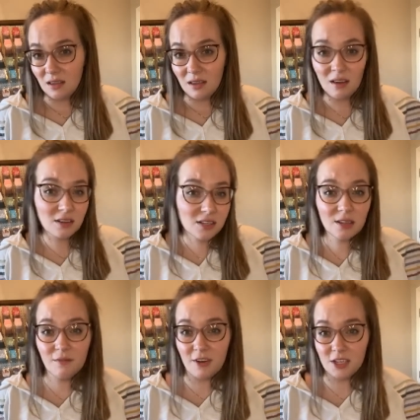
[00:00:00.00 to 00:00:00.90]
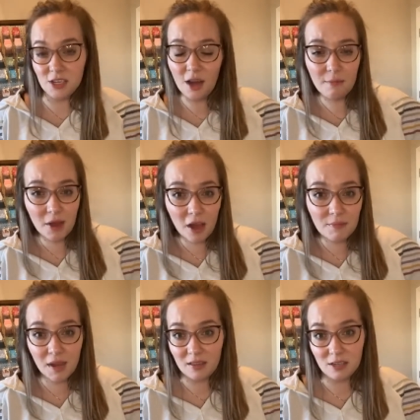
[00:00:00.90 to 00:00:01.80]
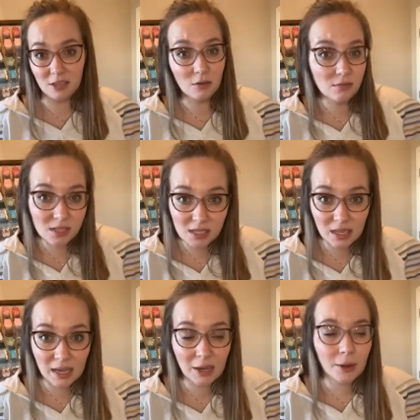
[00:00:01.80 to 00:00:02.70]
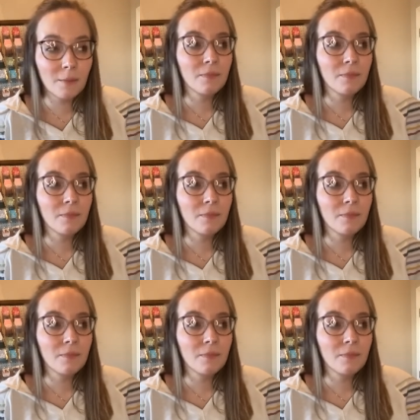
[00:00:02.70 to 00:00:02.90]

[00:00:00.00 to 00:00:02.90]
Here's some freshen up pup. Now they don't stink.